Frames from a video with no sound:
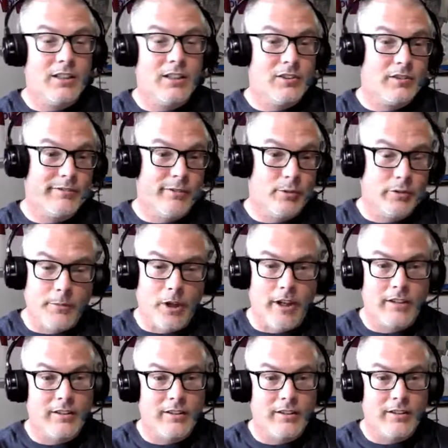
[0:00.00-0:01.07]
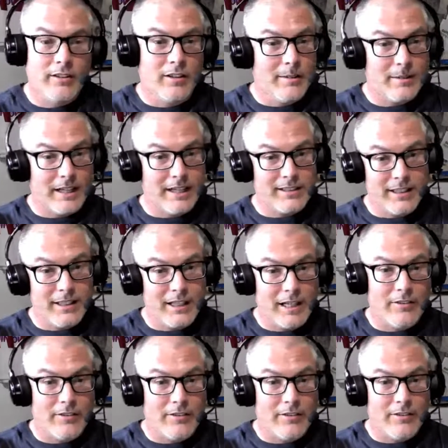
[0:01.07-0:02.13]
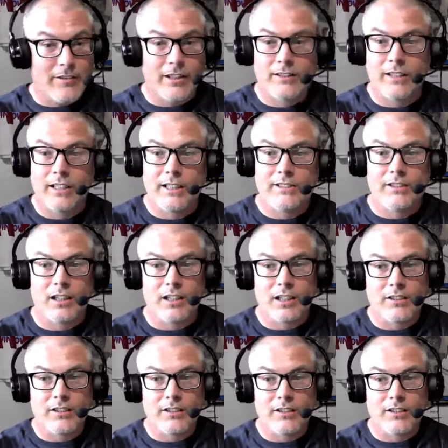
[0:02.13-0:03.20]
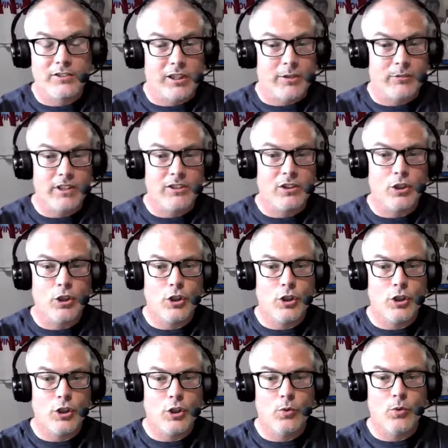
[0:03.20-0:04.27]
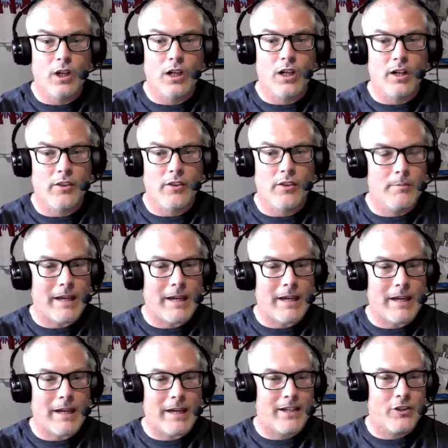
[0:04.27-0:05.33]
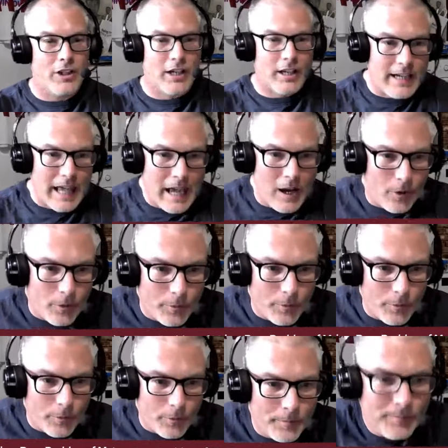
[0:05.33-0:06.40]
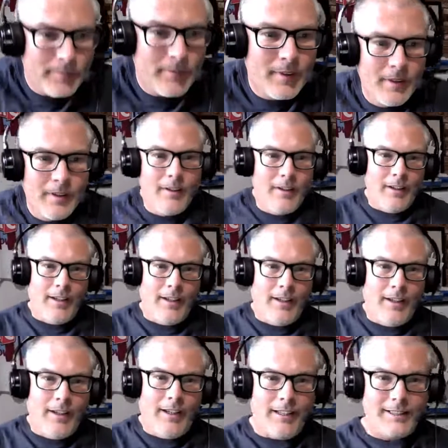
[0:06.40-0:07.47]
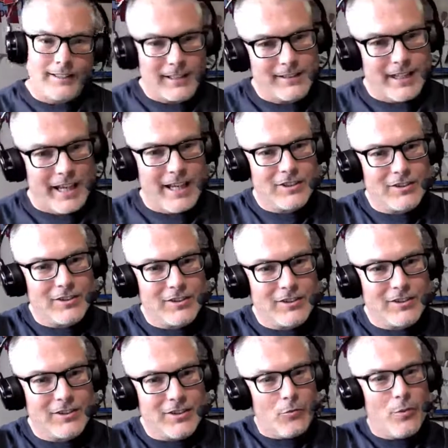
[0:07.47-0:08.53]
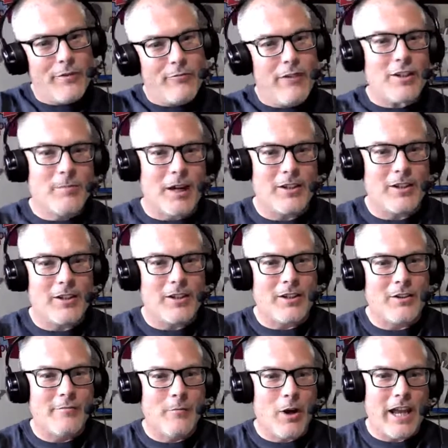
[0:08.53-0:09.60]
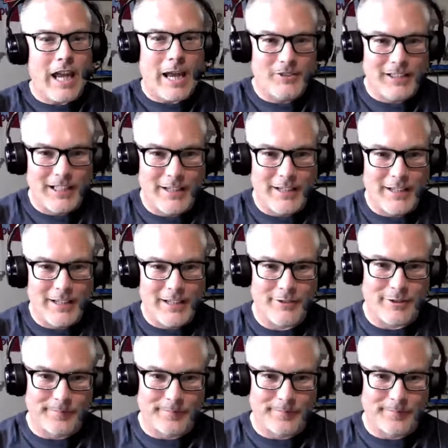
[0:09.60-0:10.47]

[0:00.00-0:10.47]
Forged from Iron. I'm Gatesy, and this is our series, You Are the Manager. Now, as it says there, it's with Russ Budden of My Hammers eleven.